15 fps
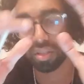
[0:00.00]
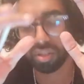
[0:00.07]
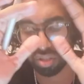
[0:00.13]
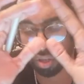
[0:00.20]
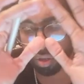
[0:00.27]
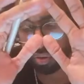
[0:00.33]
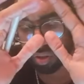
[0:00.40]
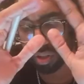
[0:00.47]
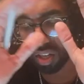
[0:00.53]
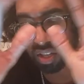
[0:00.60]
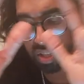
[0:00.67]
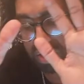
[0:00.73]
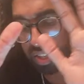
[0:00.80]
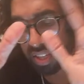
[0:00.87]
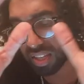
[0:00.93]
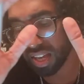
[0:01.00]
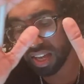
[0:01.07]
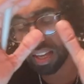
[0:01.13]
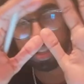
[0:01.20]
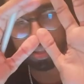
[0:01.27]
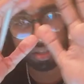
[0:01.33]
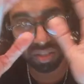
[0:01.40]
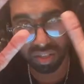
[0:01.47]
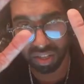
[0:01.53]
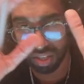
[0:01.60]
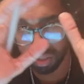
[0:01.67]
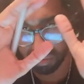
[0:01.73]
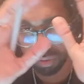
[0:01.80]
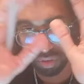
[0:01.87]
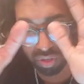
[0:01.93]
So dust and gas,
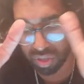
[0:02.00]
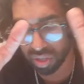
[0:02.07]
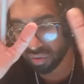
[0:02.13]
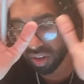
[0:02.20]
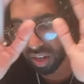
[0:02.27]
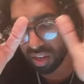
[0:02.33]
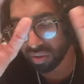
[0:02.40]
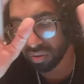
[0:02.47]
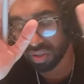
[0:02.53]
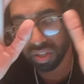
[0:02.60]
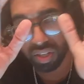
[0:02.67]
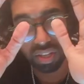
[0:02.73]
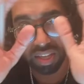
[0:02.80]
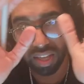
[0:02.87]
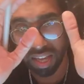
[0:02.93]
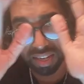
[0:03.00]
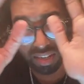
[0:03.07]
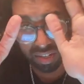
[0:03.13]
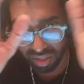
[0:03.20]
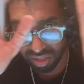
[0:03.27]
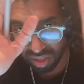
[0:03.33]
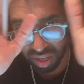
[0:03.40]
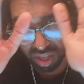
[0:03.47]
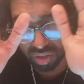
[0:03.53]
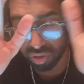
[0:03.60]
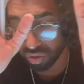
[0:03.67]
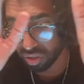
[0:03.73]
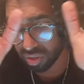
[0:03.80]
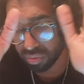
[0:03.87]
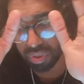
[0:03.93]
it's floating around, and it's
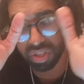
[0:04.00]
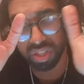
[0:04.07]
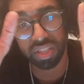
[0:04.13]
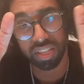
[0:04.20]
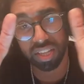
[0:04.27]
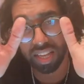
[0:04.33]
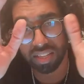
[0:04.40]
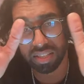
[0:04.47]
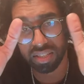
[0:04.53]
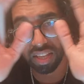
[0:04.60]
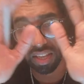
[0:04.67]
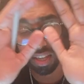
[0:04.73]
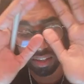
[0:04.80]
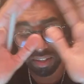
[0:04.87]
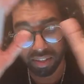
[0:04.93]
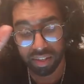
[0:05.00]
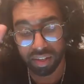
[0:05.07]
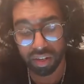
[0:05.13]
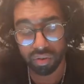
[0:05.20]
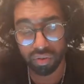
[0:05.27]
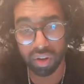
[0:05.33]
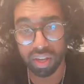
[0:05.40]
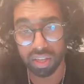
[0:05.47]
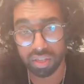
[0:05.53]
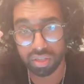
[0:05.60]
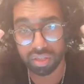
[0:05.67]
hydrogen, which is the gas there. Right,